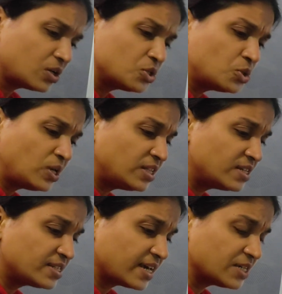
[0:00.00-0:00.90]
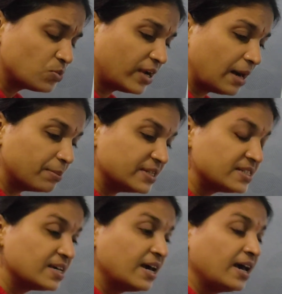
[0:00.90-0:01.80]
So in this case what
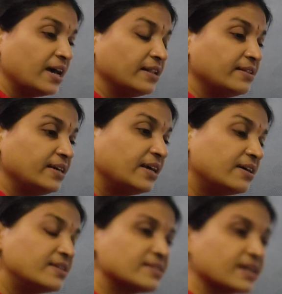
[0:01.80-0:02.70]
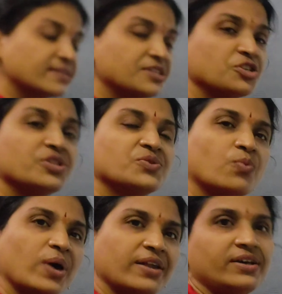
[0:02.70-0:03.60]
happens, here the succession is
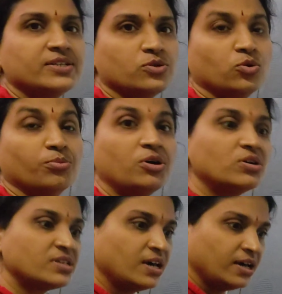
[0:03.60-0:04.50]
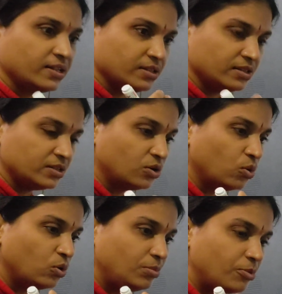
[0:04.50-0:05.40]
very slow because the
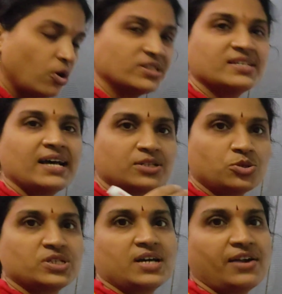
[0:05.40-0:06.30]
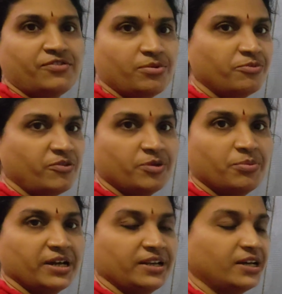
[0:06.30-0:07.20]
whole process has to start from the
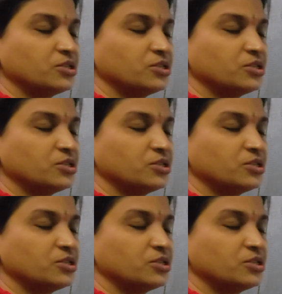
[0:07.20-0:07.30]
beginning.